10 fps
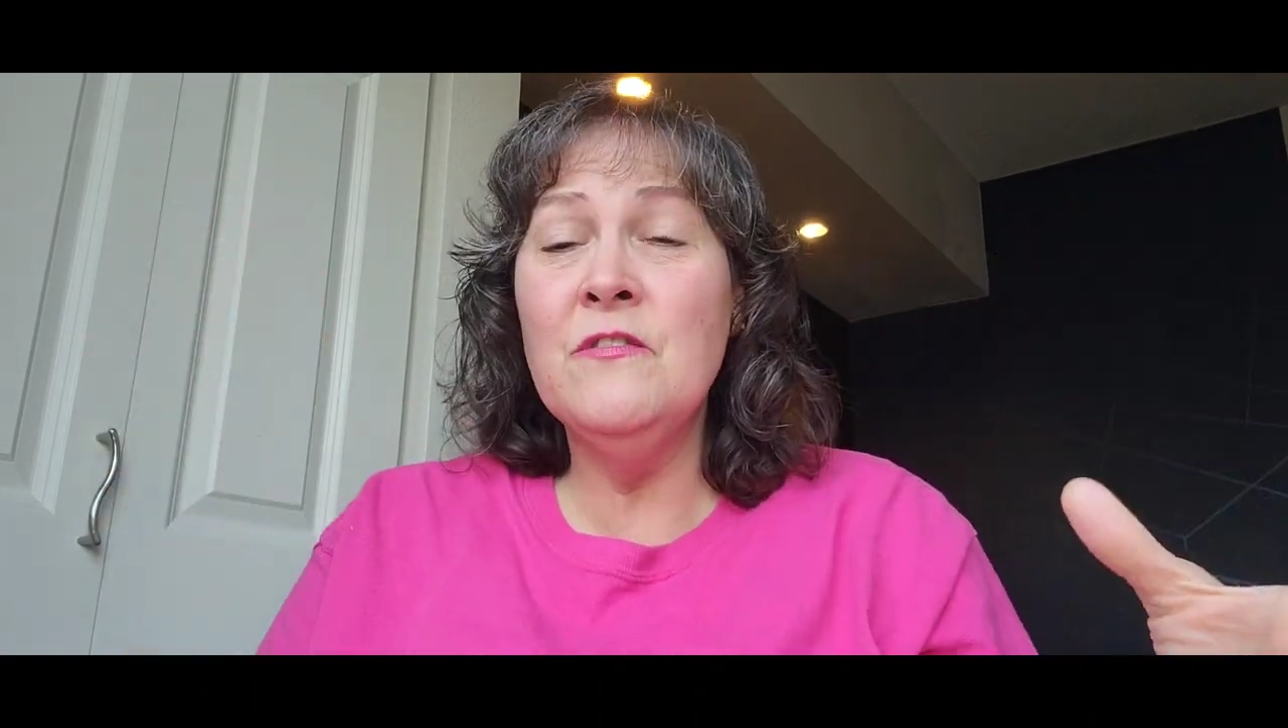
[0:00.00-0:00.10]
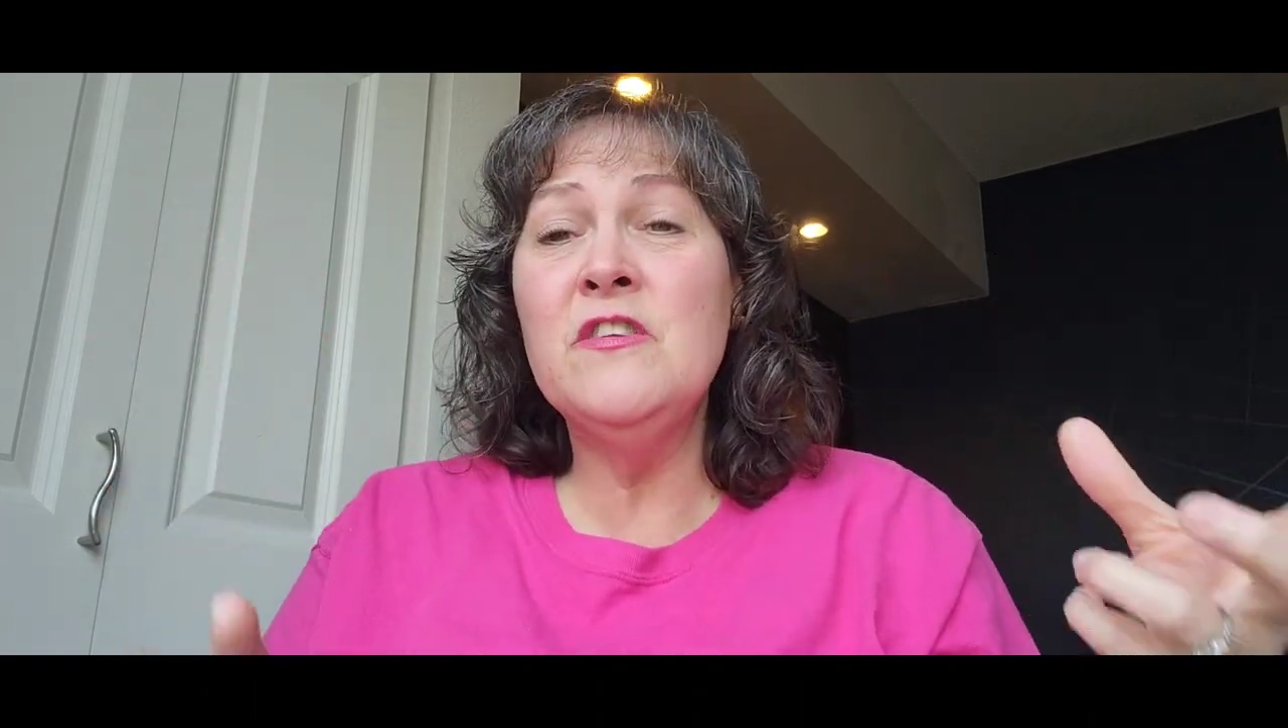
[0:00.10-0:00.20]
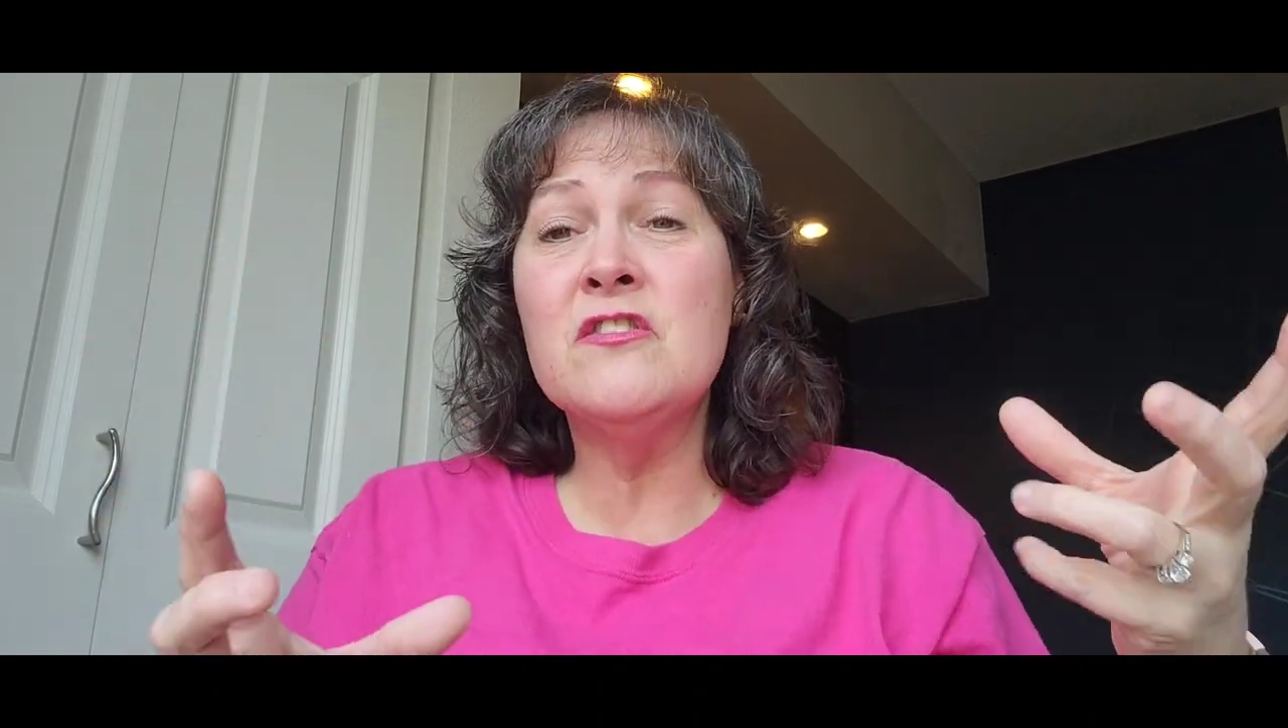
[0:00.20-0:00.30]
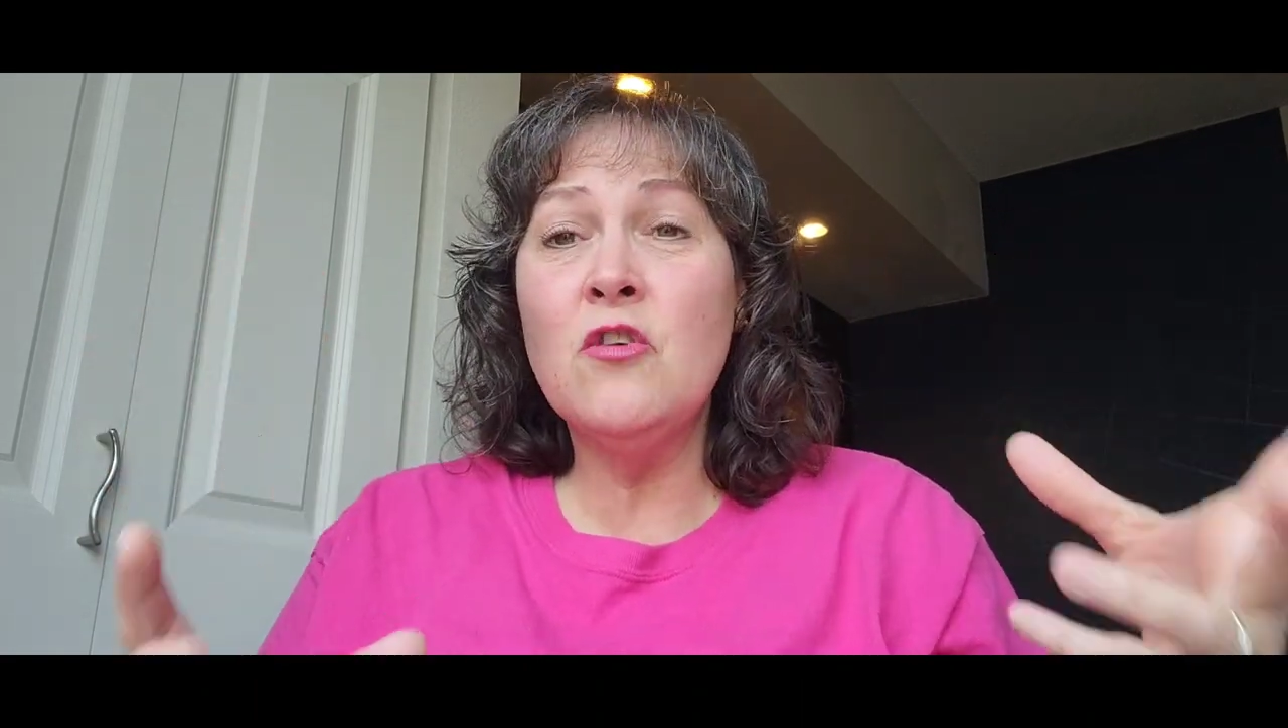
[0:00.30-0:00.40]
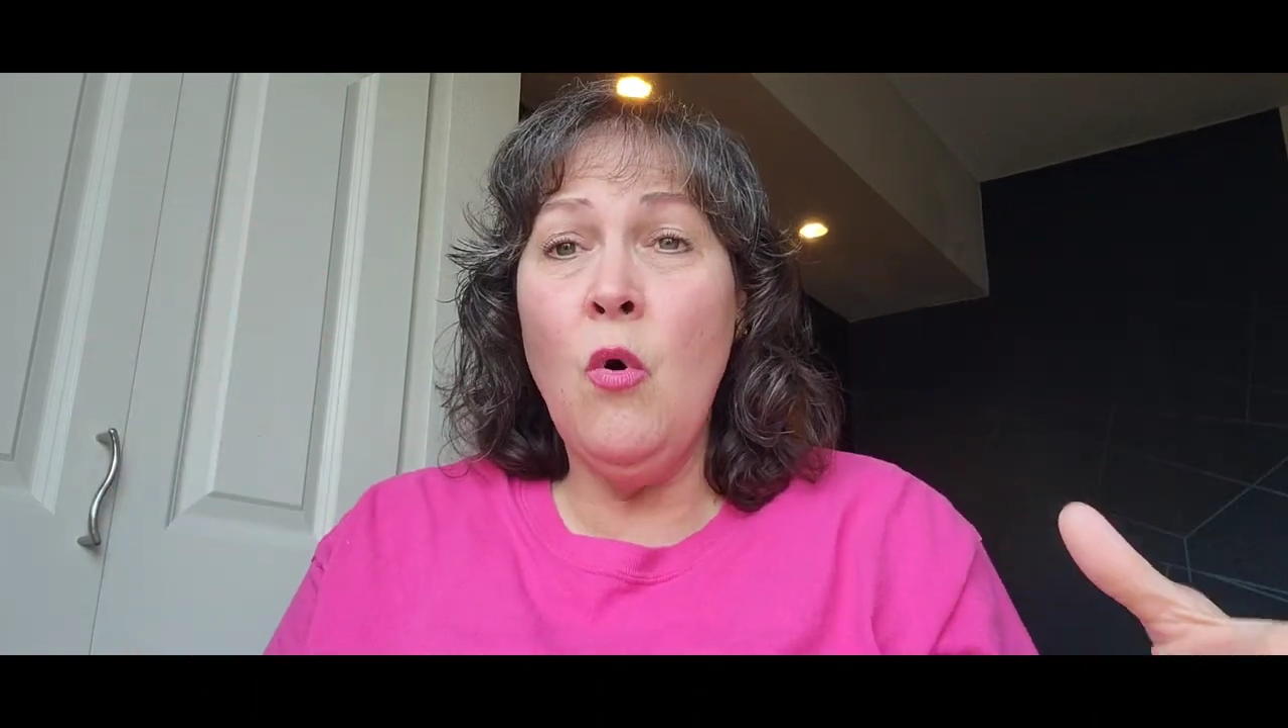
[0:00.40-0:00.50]
of
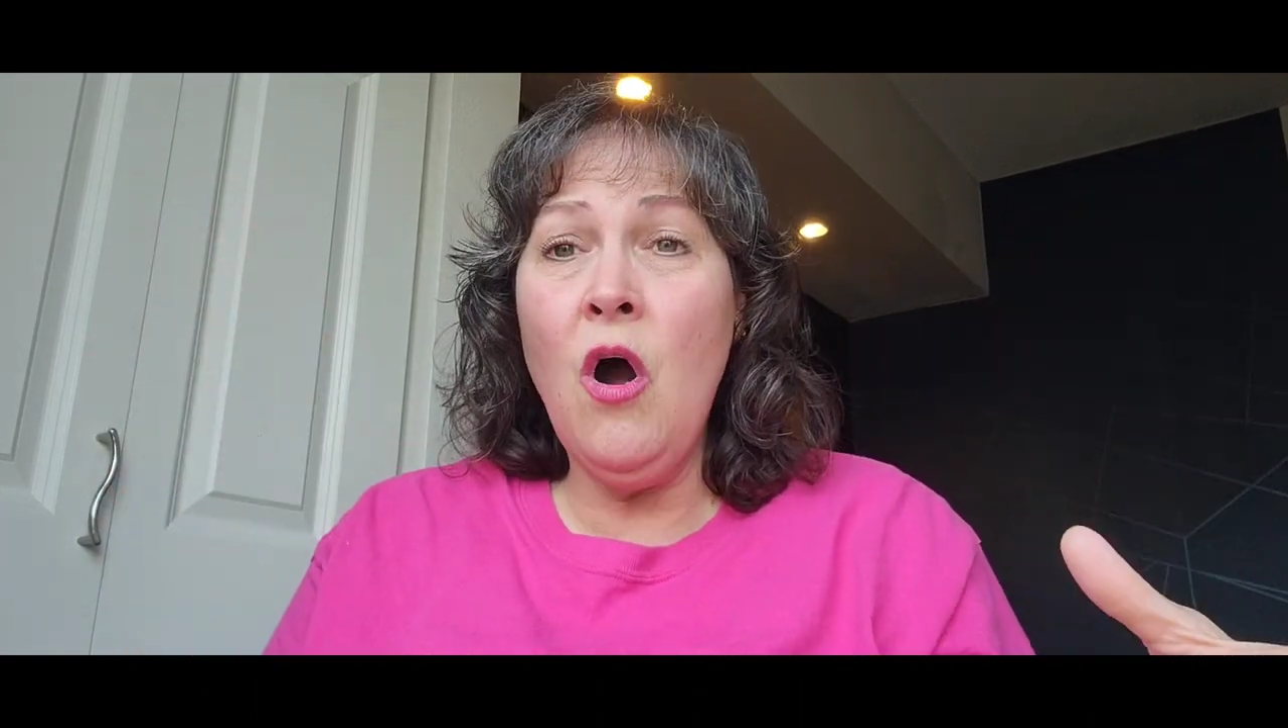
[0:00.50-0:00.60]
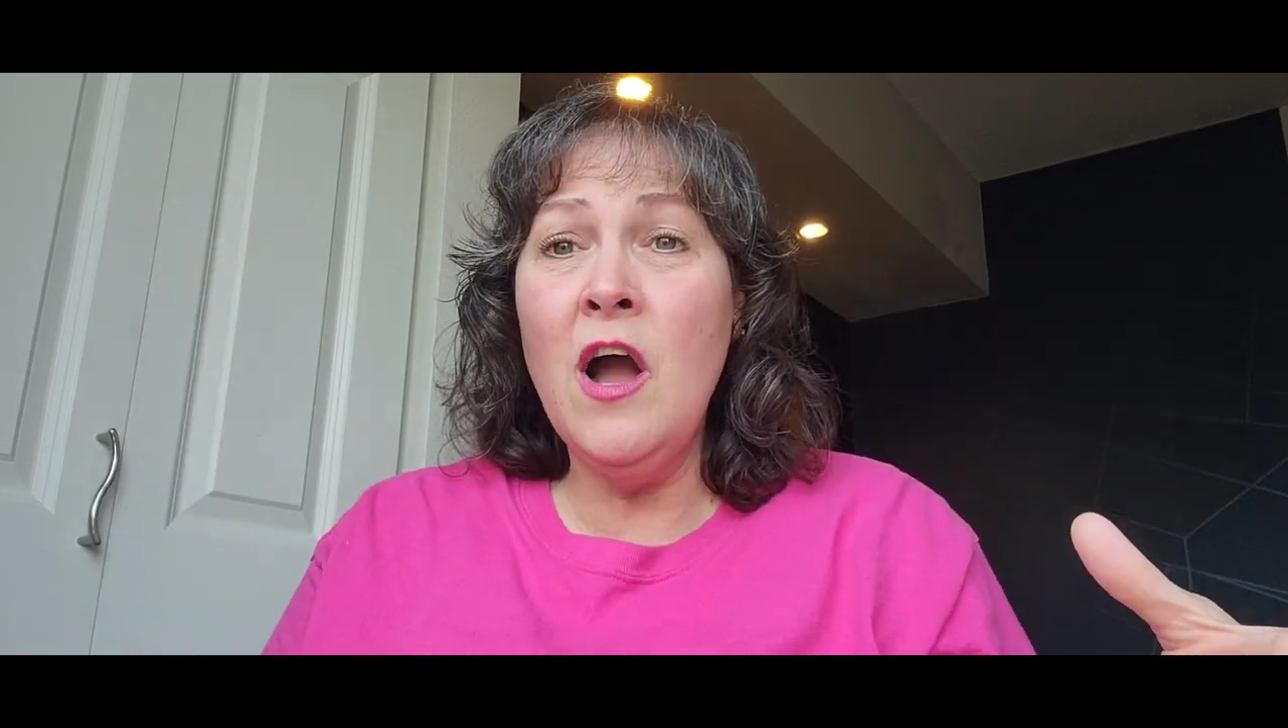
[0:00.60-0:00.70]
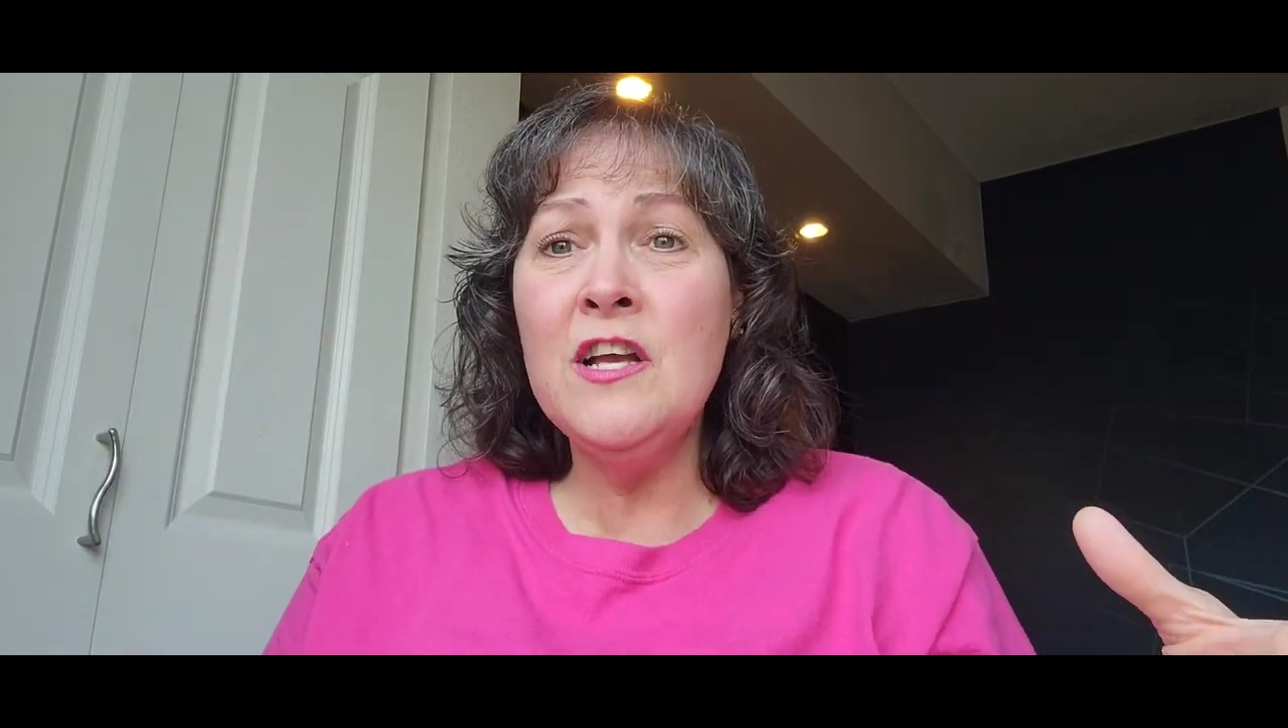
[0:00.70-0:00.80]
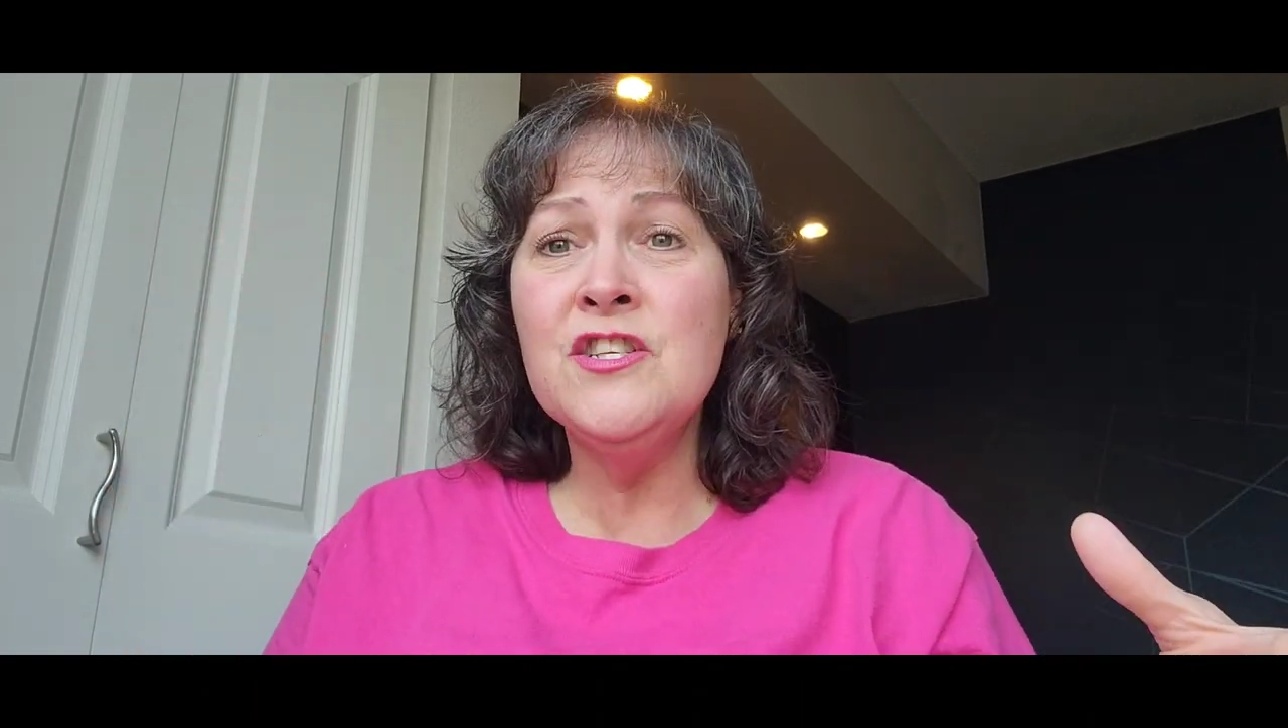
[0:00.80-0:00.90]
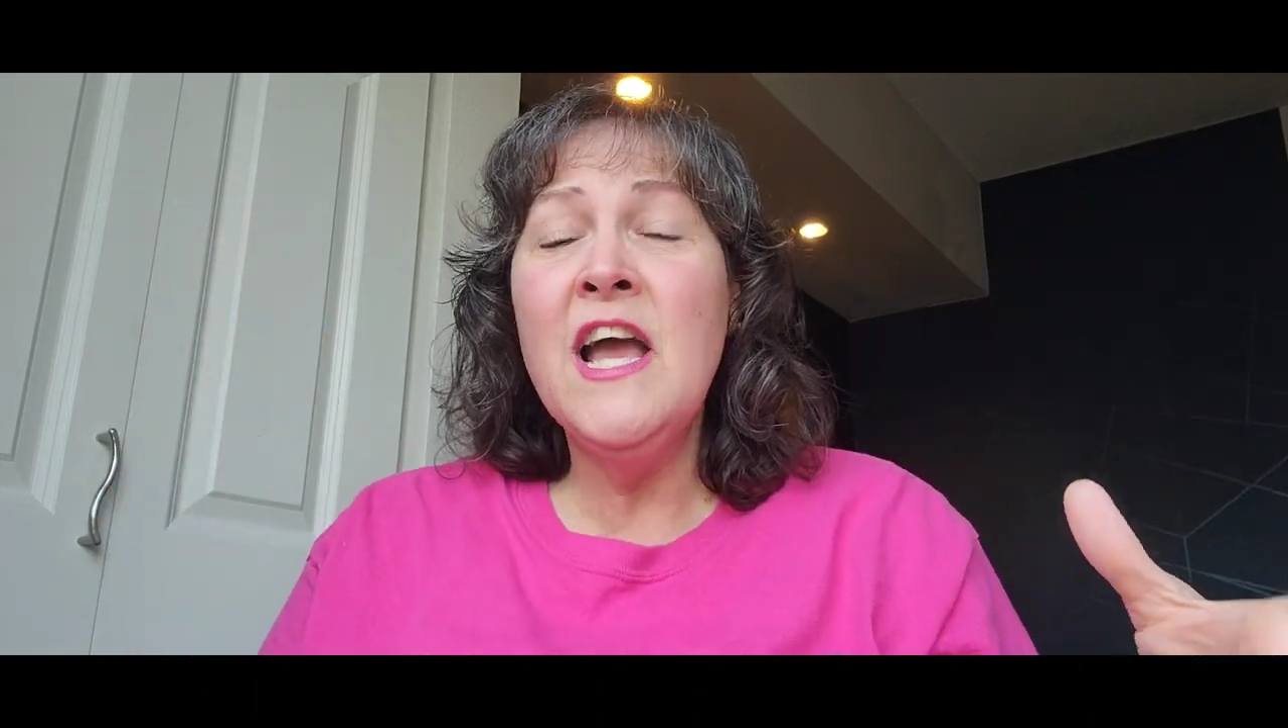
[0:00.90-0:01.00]
the
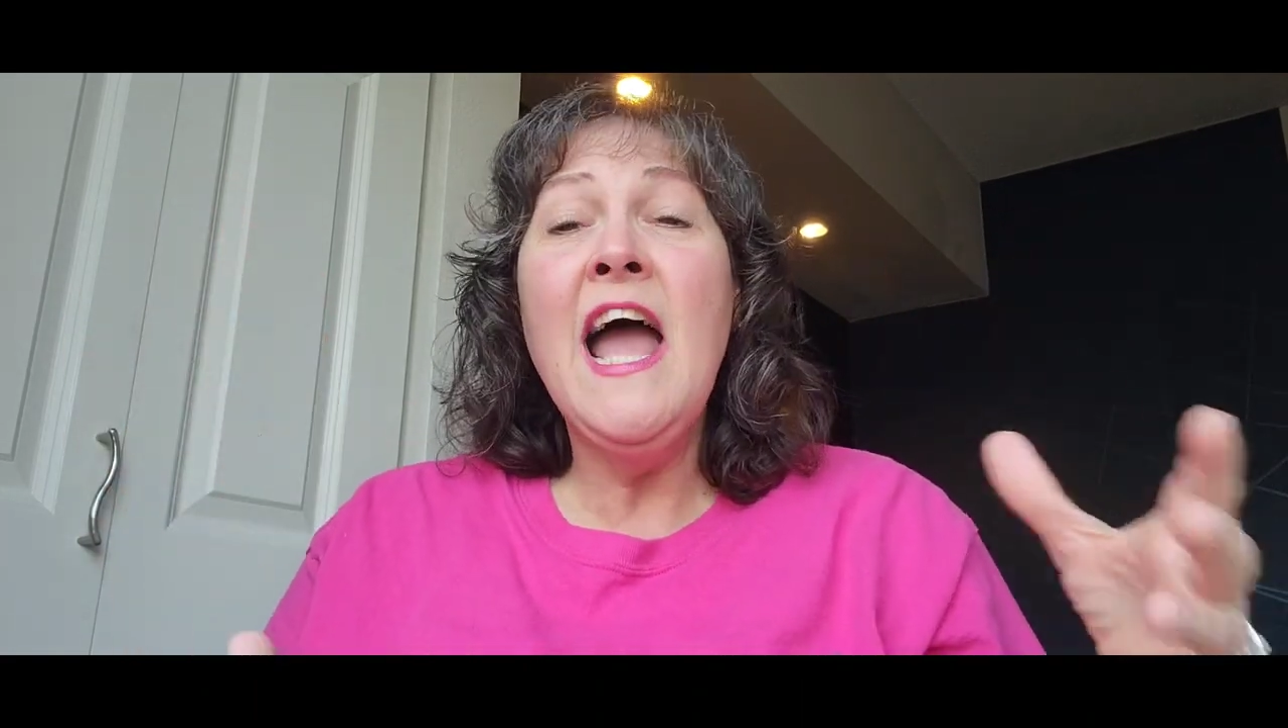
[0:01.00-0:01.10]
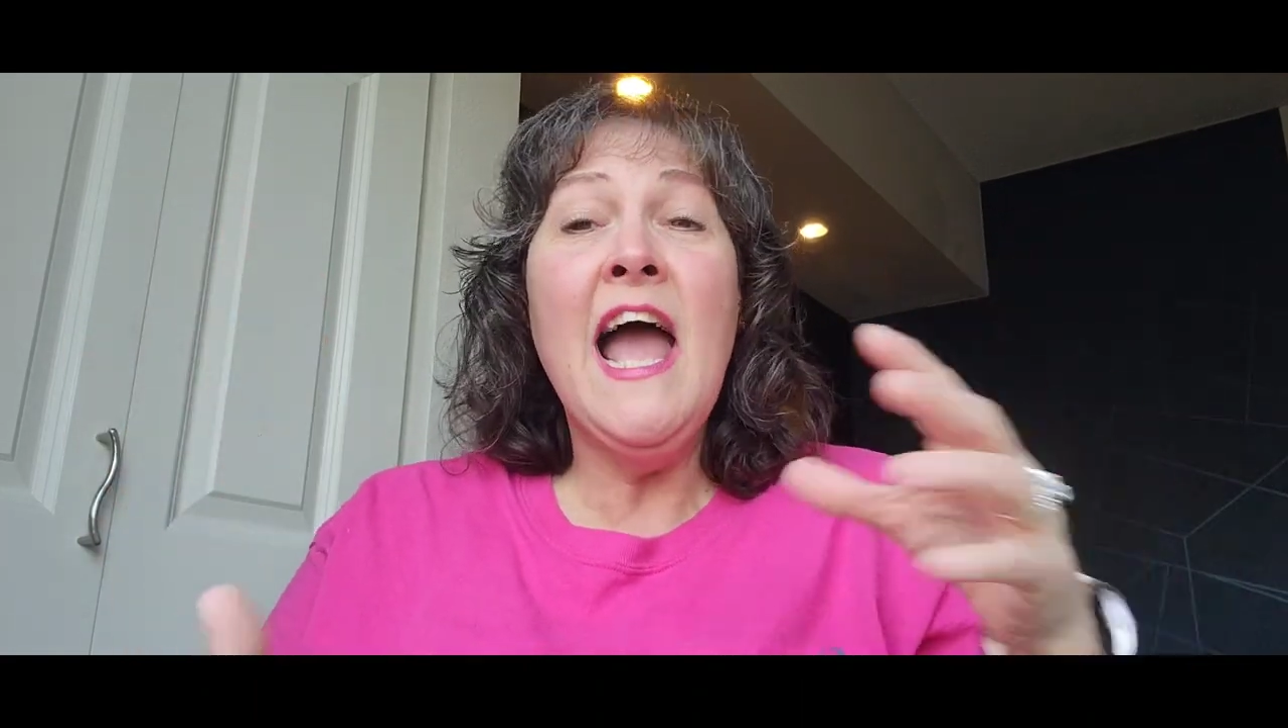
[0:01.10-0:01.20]
squash